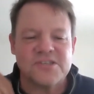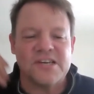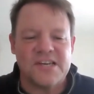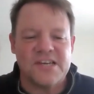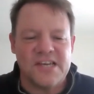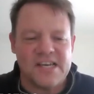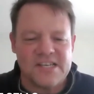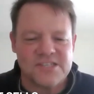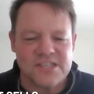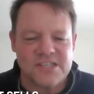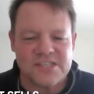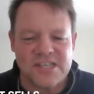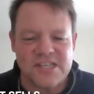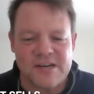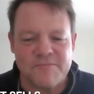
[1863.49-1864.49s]
a case
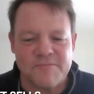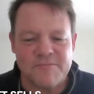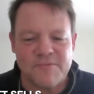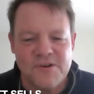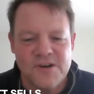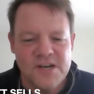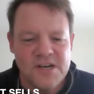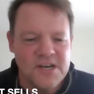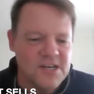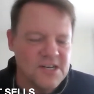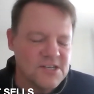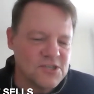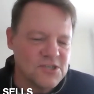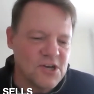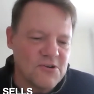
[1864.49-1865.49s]
example.
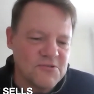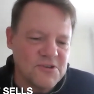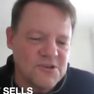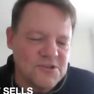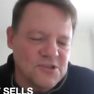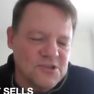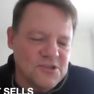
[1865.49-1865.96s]
So there's